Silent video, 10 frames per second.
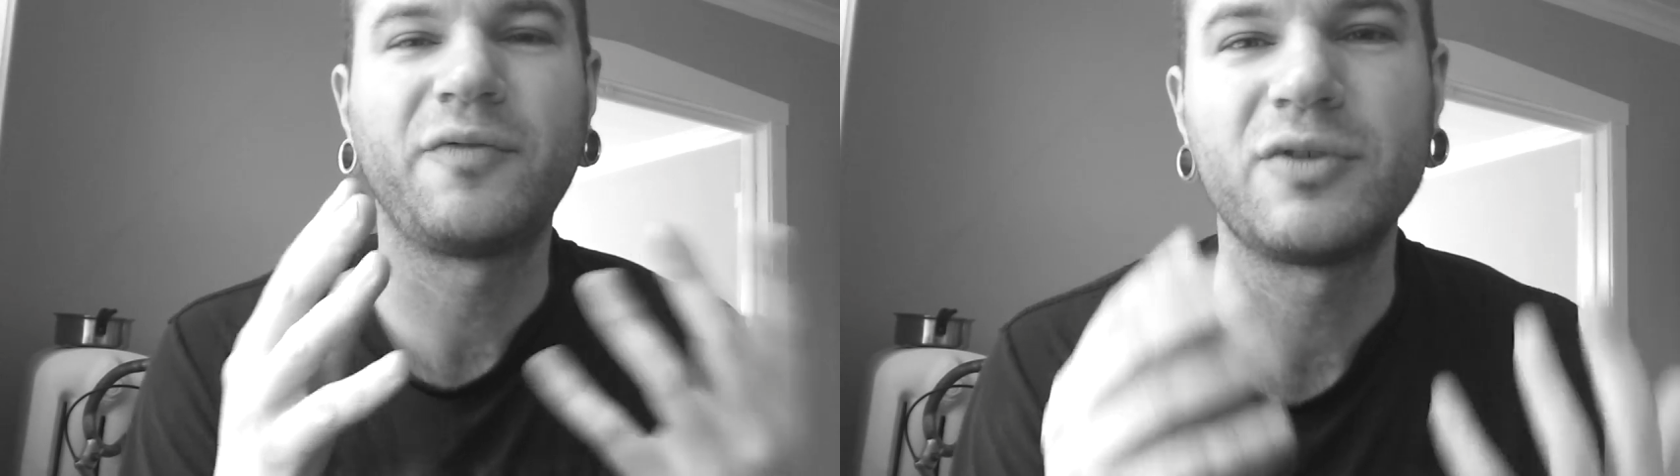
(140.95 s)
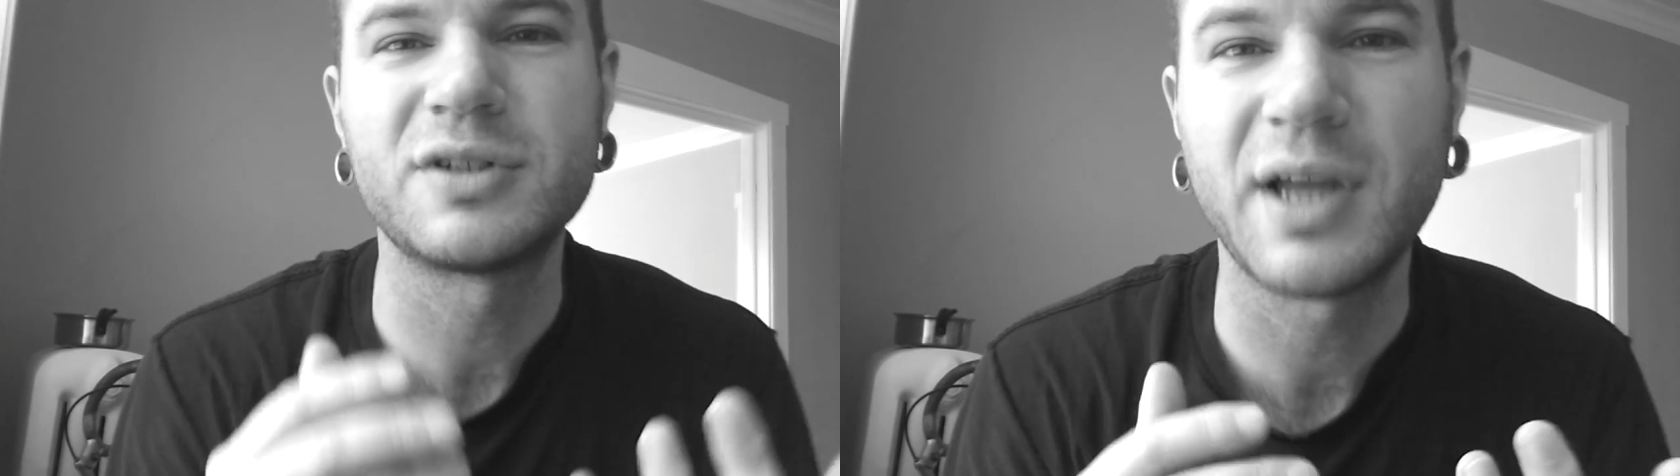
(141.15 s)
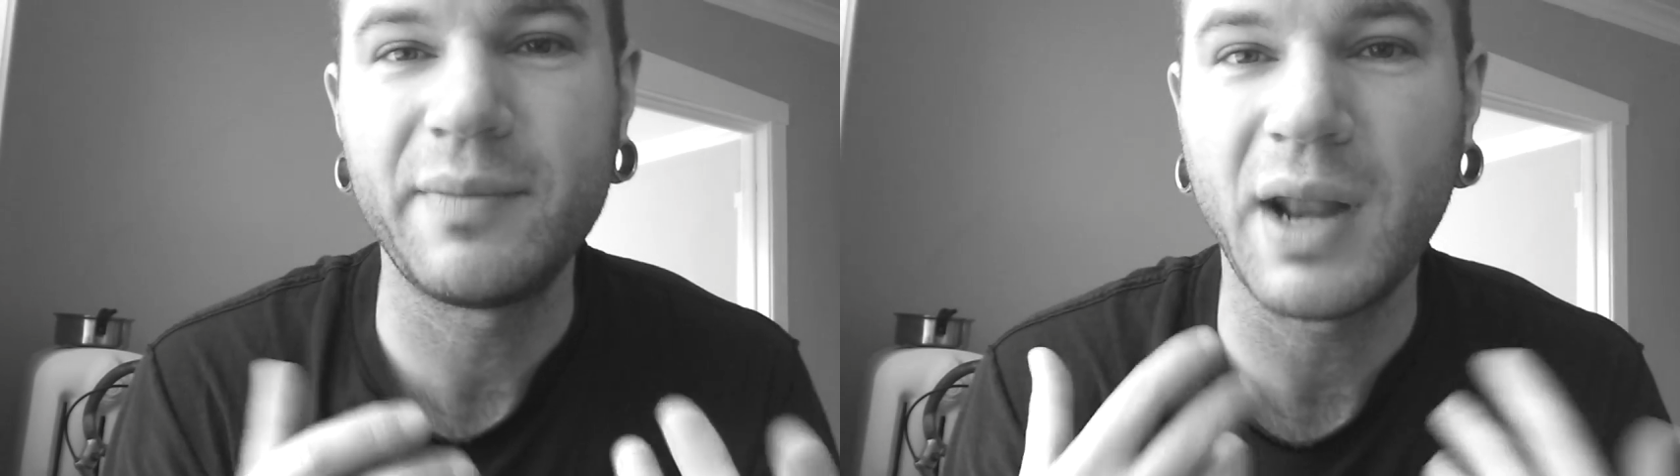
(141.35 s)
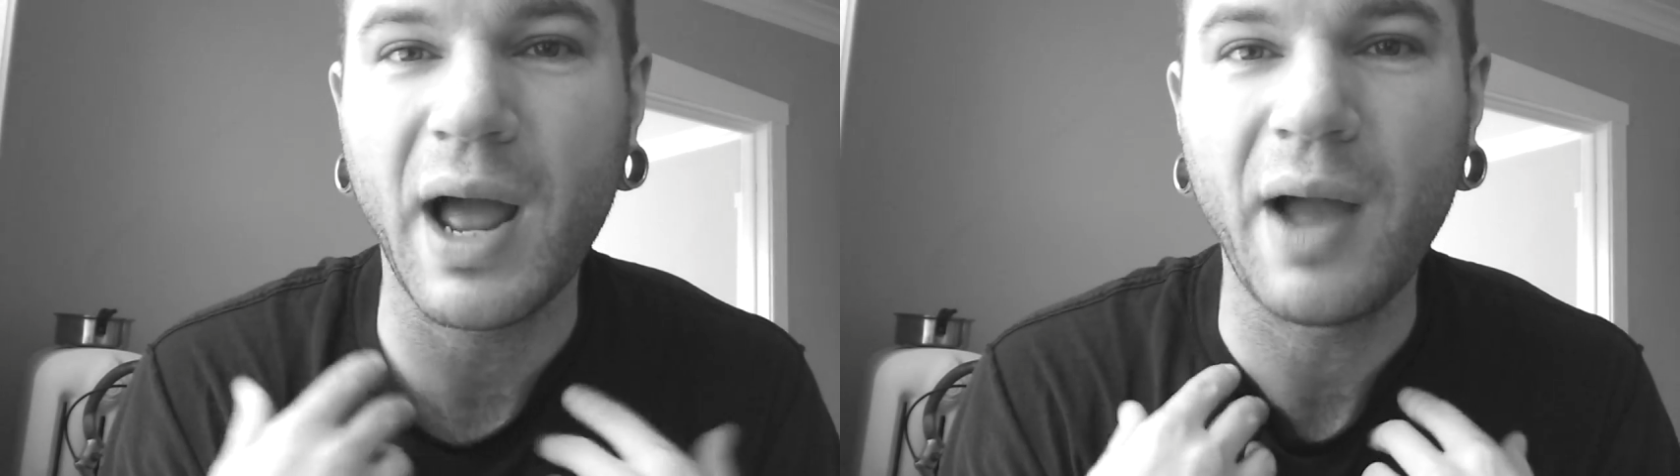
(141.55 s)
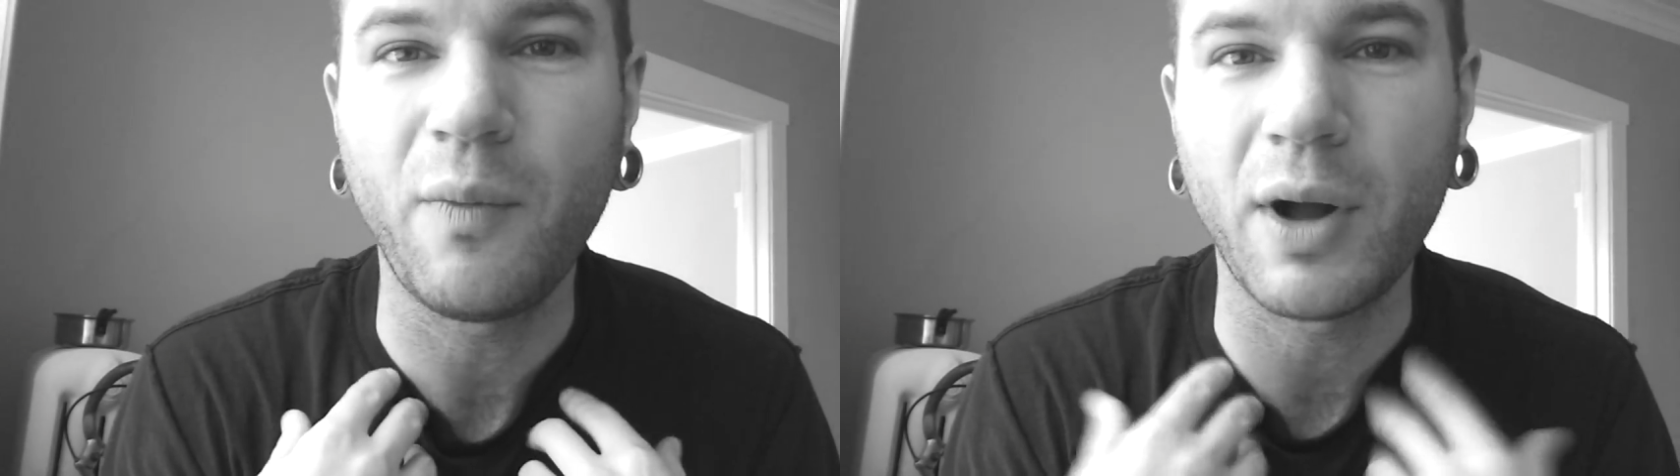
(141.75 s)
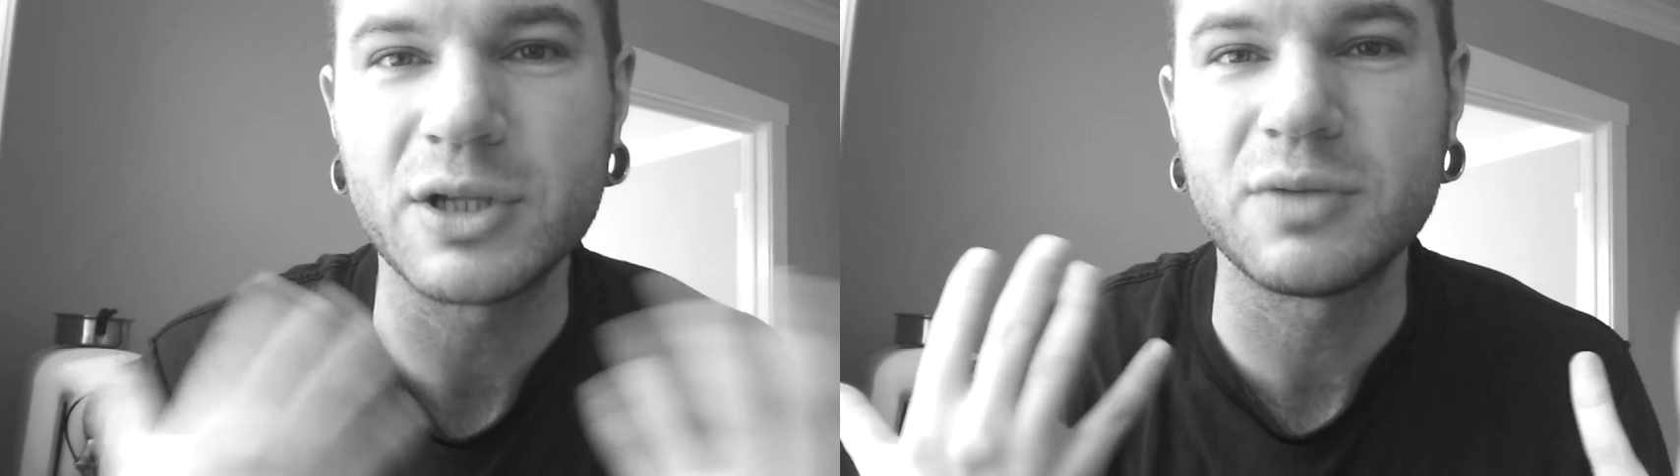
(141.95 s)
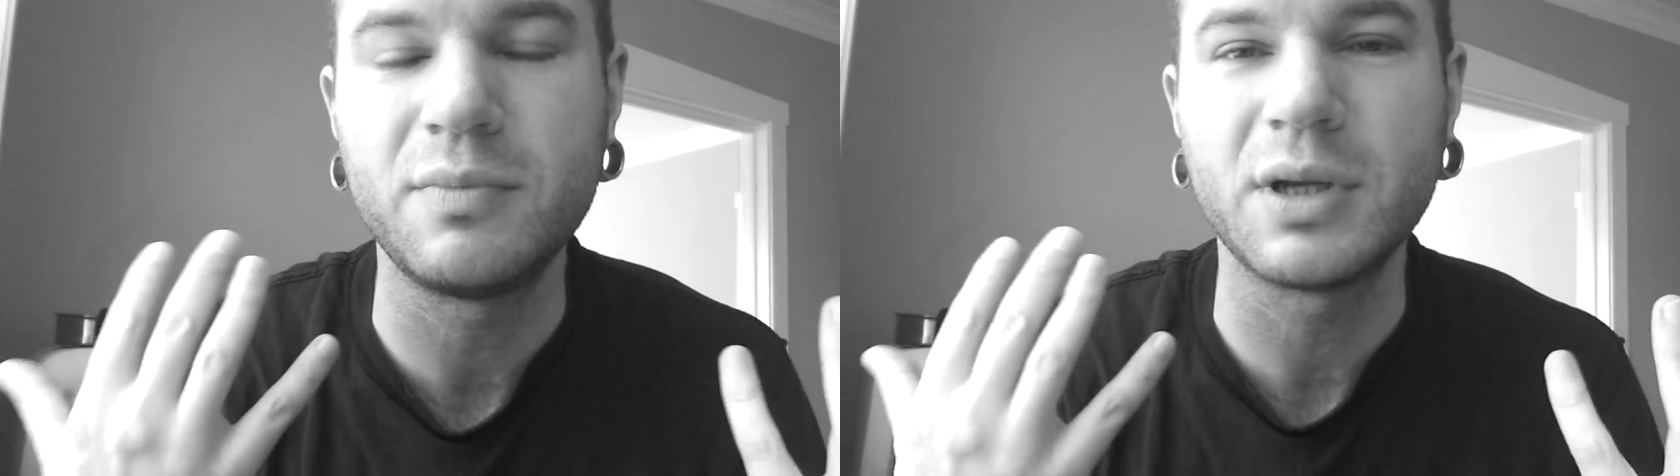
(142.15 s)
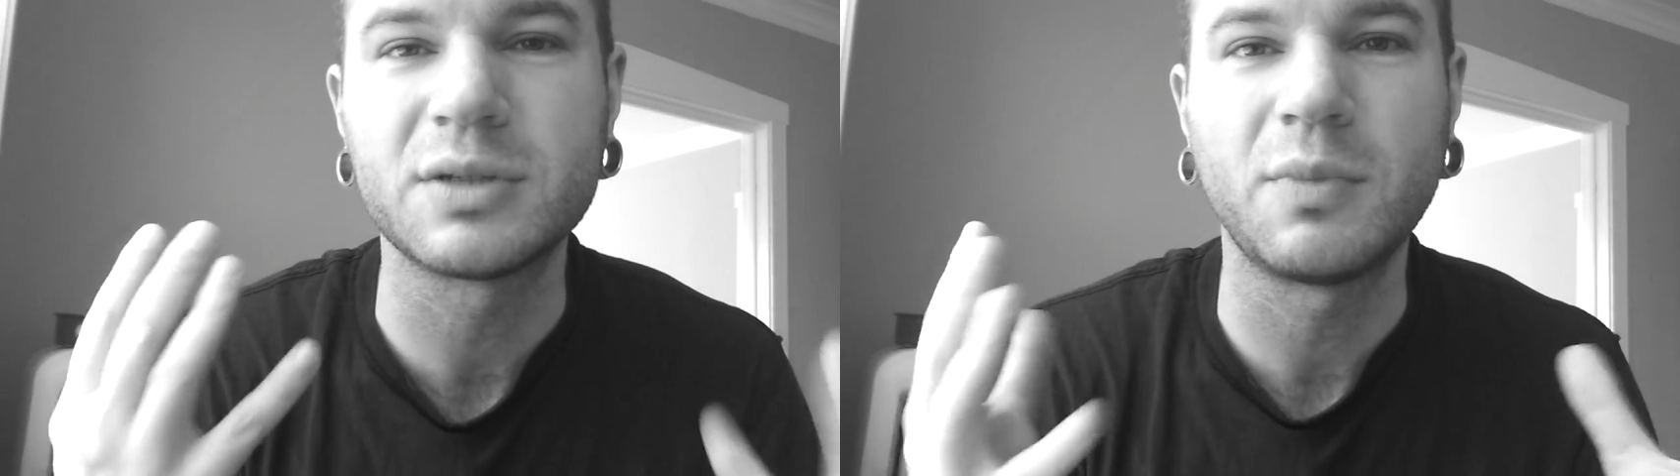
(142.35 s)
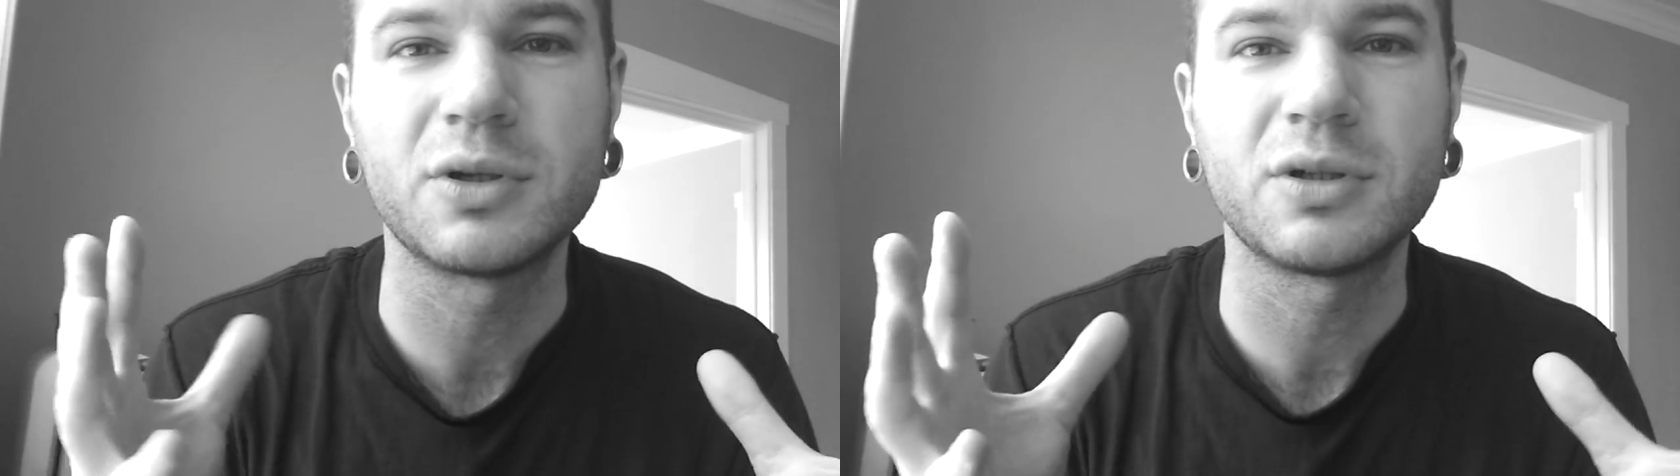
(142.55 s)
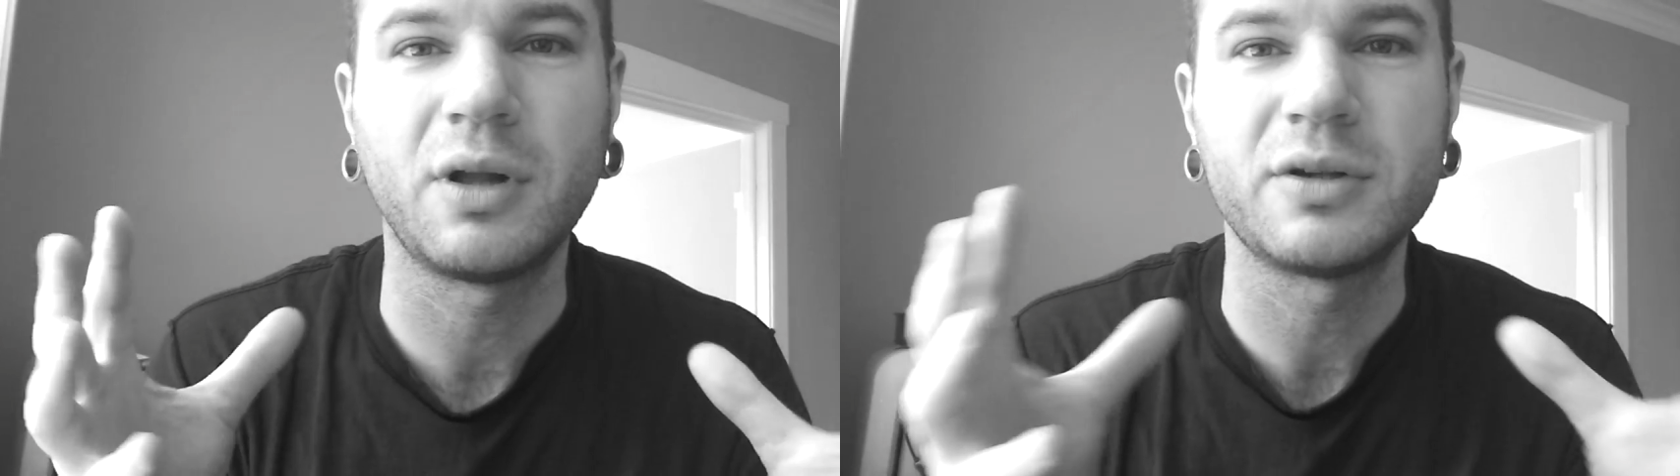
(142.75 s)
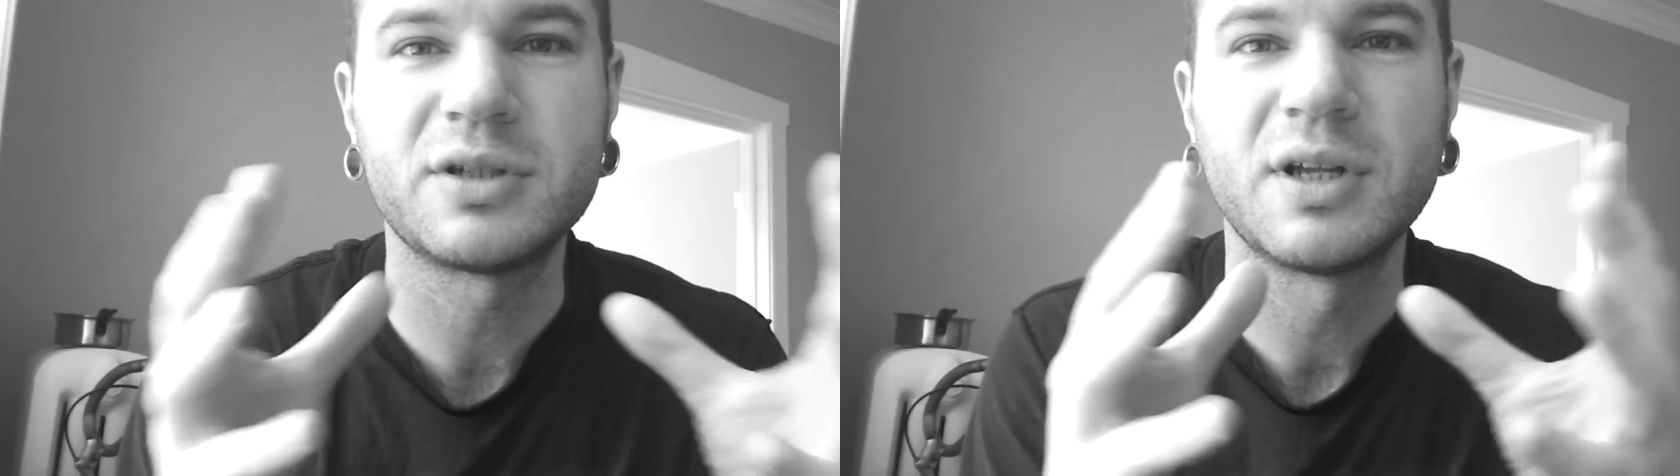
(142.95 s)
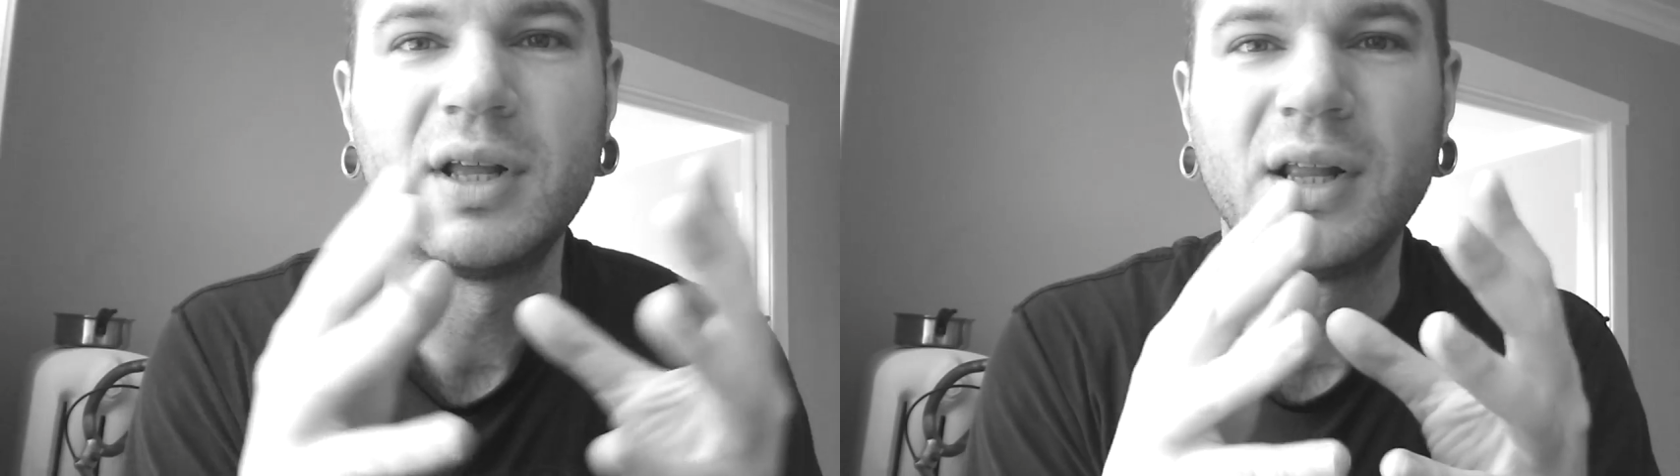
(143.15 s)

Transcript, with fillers: first time that I watched mixed martial arts,